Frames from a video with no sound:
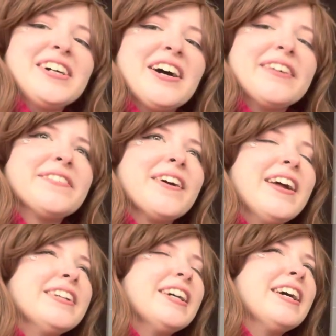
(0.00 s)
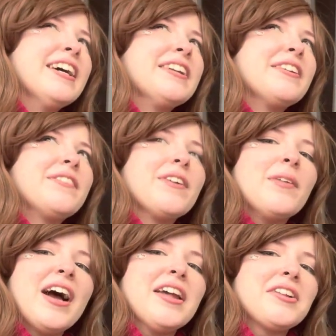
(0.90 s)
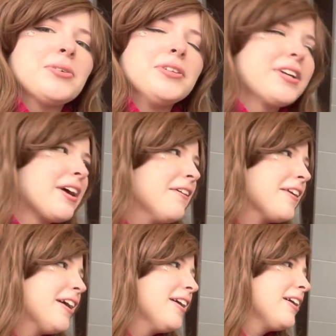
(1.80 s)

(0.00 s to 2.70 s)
our friend uh, from high school, Dakota.